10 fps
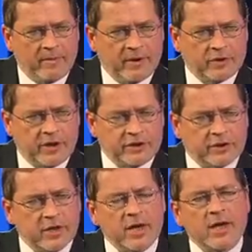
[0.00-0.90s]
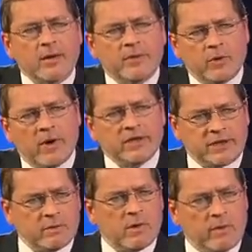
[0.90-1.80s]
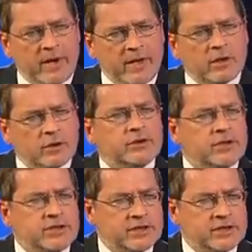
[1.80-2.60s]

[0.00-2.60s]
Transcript: administration. But you want to see where we're winning? Look to the